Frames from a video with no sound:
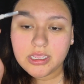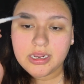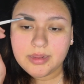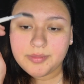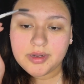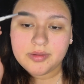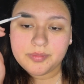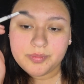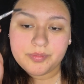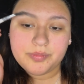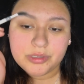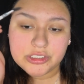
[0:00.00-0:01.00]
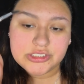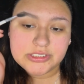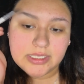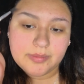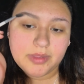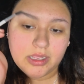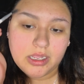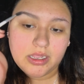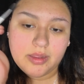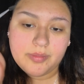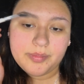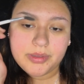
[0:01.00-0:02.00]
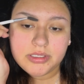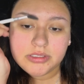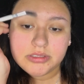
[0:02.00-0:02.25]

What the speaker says: I'm going to push them up.